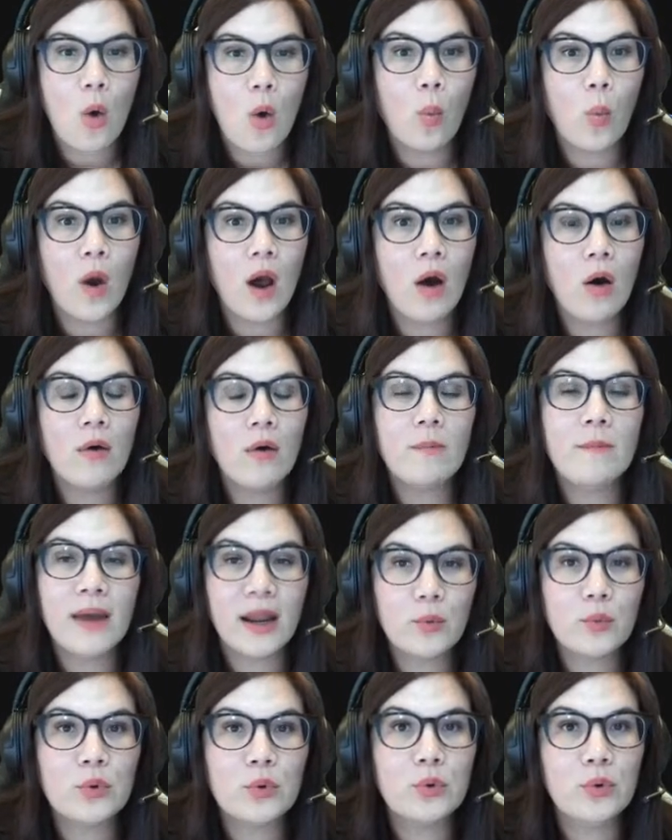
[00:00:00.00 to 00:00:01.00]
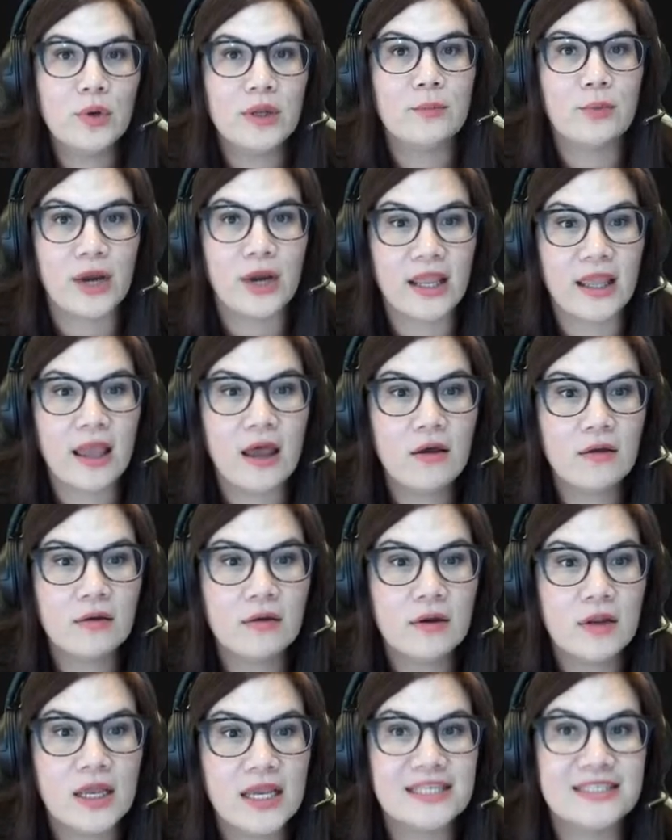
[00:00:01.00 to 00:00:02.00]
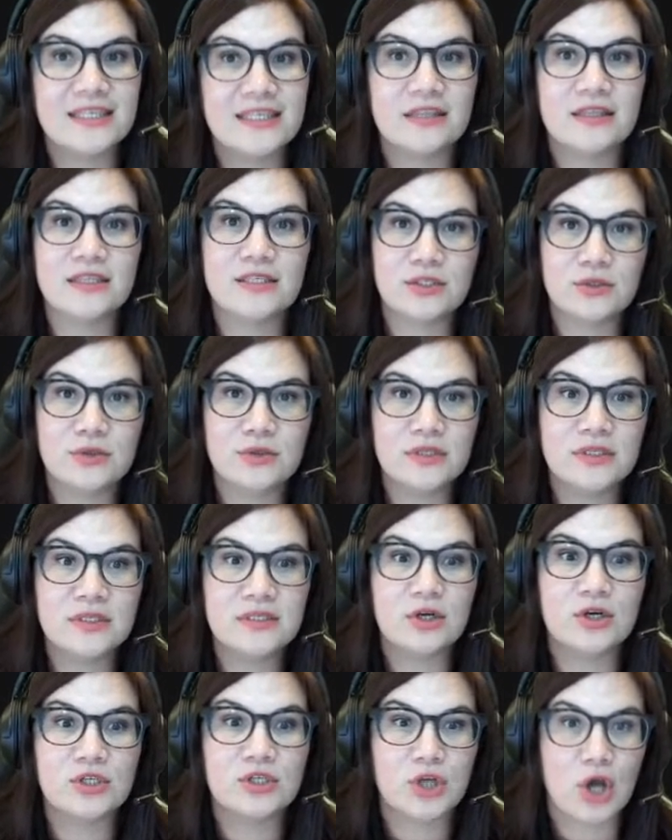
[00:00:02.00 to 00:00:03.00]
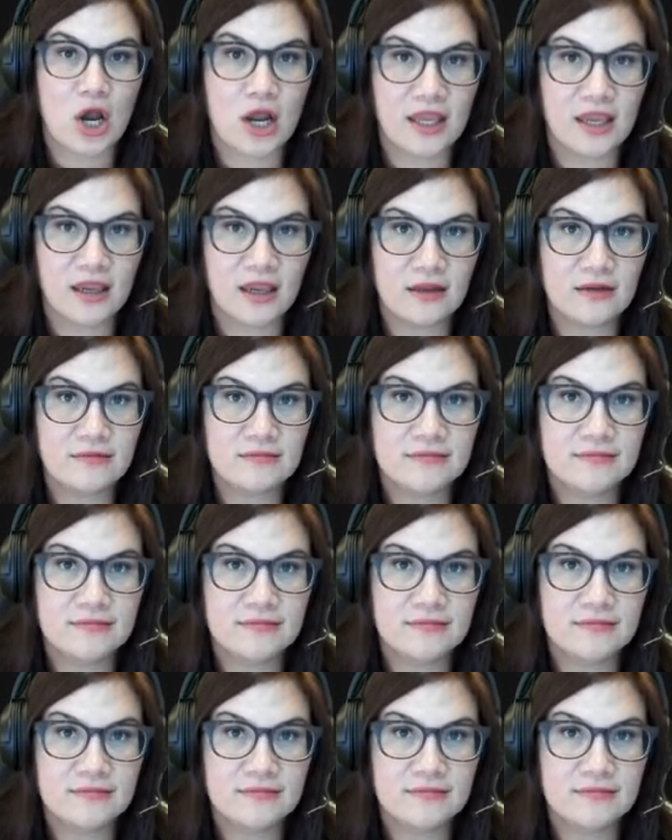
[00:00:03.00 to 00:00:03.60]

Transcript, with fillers: Well, my rule in breakout is that the students are talking.